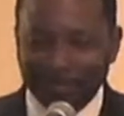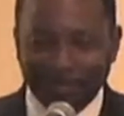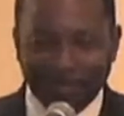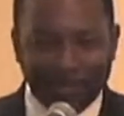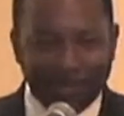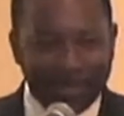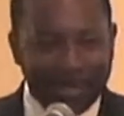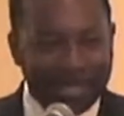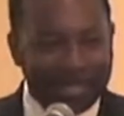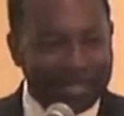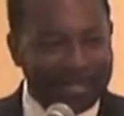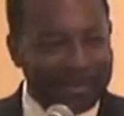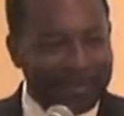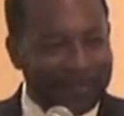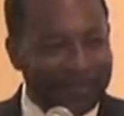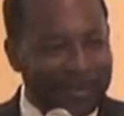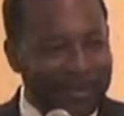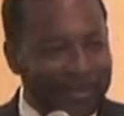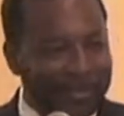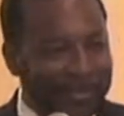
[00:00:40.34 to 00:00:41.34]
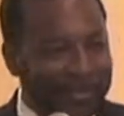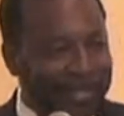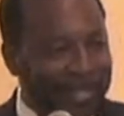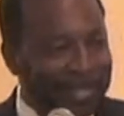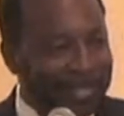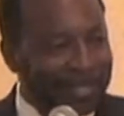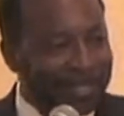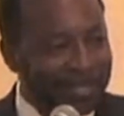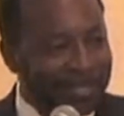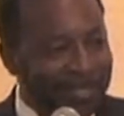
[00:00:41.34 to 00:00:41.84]
go answer the phone,
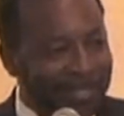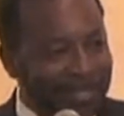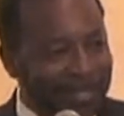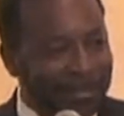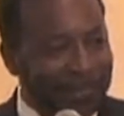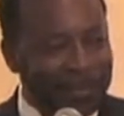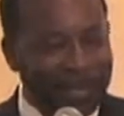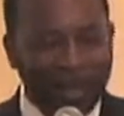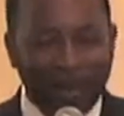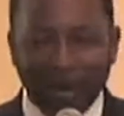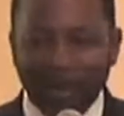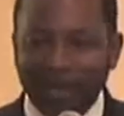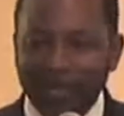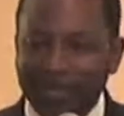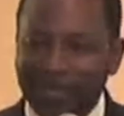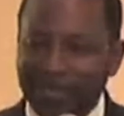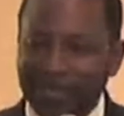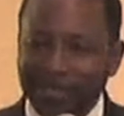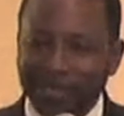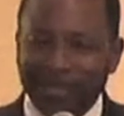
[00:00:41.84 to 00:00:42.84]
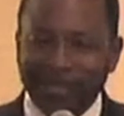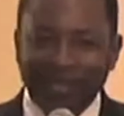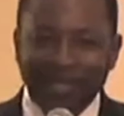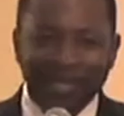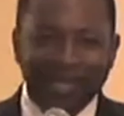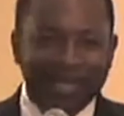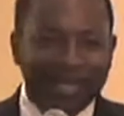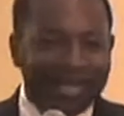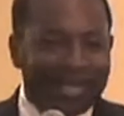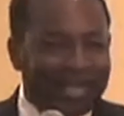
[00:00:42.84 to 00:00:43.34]
and so we argue. So
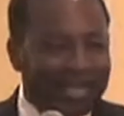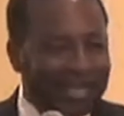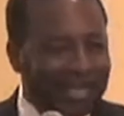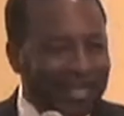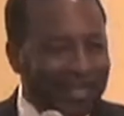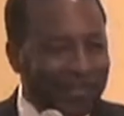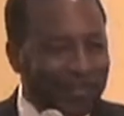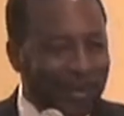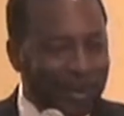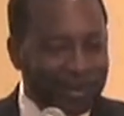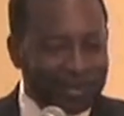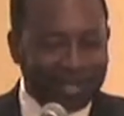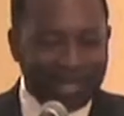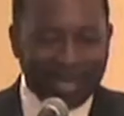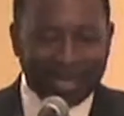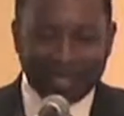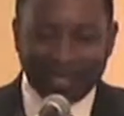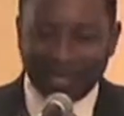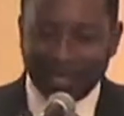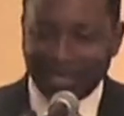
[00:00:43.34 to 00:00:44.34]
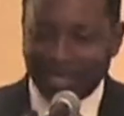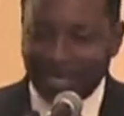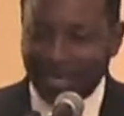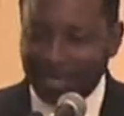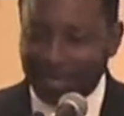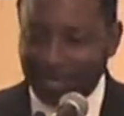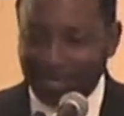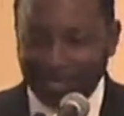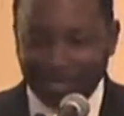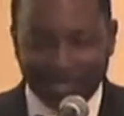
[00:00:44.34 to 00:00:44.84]
she walks out to the
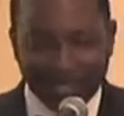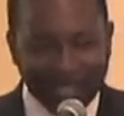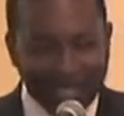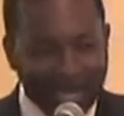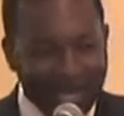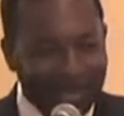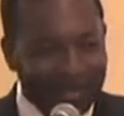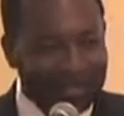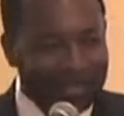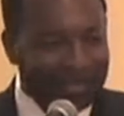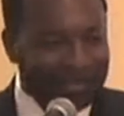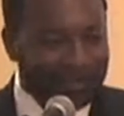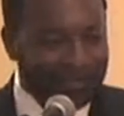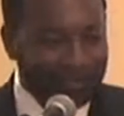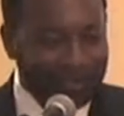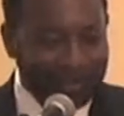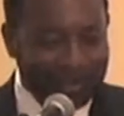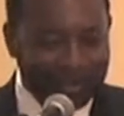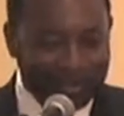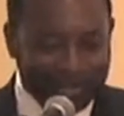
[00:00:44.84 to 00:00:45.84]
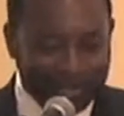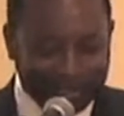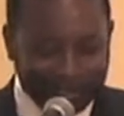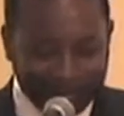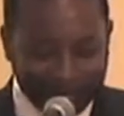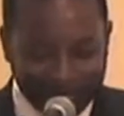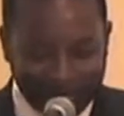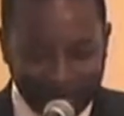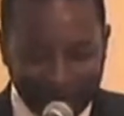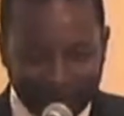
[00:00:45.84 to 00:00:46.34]
kitchen and she answers the phone
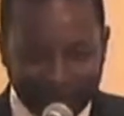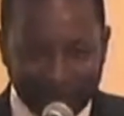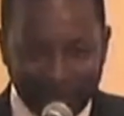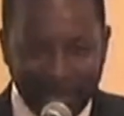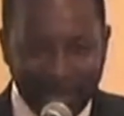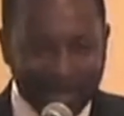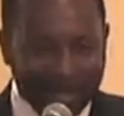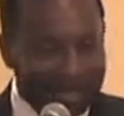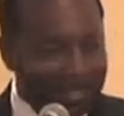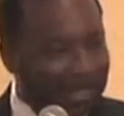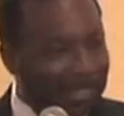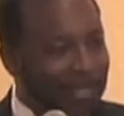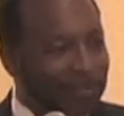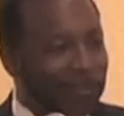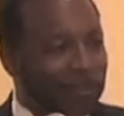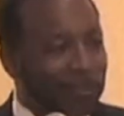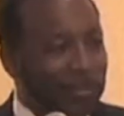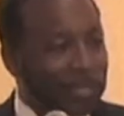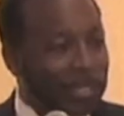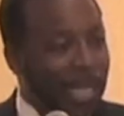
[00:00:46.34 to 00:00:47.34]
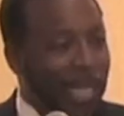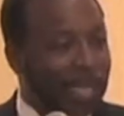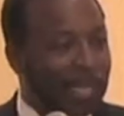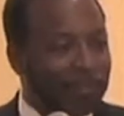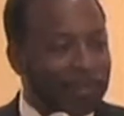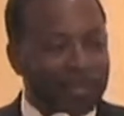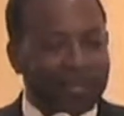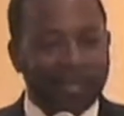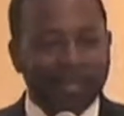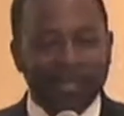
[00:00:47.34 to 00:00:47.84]
and comes back, and she was
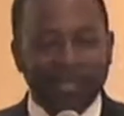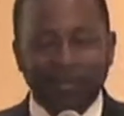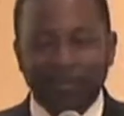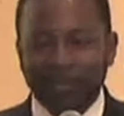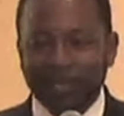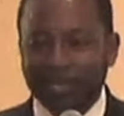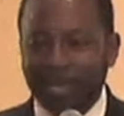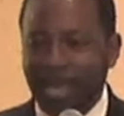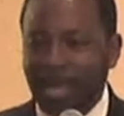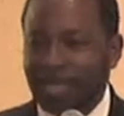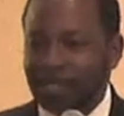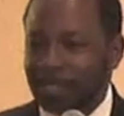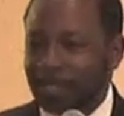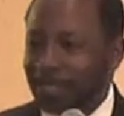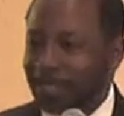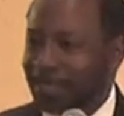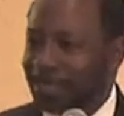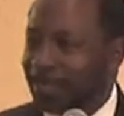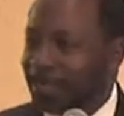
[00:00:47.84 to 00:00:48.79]
excited because it was NASA,